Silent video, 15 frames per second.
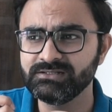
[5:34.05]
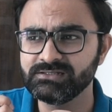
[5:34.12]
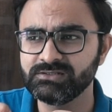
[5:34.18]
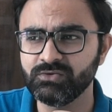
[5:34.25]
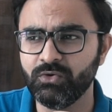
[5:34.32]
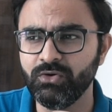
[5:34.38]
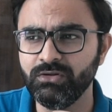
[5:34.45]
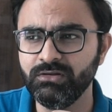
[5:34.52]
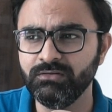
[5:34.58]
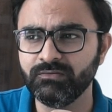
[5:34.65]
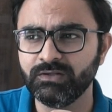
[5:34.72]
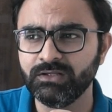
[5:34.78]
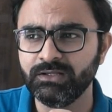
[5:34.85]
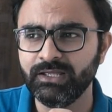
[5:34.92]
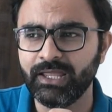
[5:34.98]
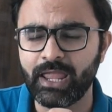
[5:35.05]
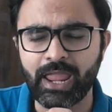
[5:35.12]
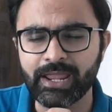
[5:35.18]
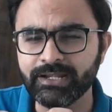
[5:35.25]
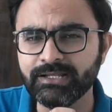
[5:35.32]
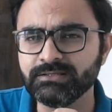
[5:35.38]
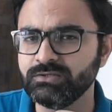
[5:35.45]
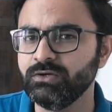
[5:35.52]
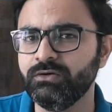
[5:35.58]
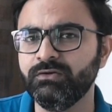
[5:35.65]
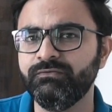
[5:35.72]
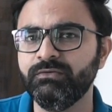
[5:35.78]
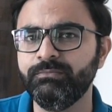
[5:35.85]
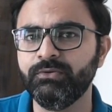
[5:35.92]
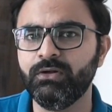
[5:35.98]
solve any sort
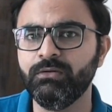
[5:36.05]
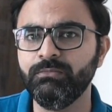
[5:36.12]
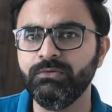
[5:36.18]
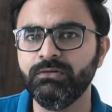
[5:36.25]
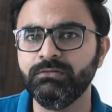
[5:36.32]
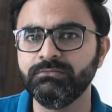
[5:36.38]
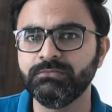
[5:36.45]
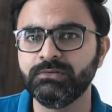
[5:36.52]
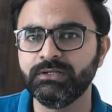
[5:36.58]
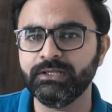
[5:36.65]
of a problem